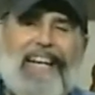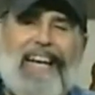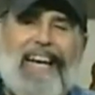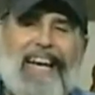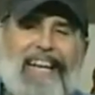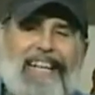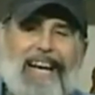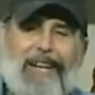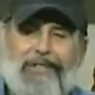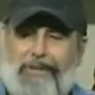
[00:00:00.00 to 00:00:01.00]
and
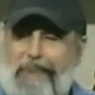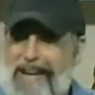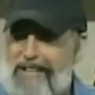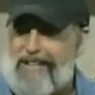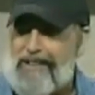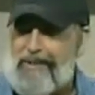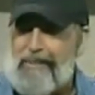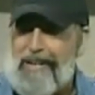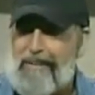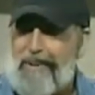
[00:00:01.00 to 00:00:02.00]
I just packed a little
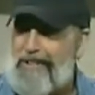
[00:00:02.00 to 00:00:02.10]
peanut butter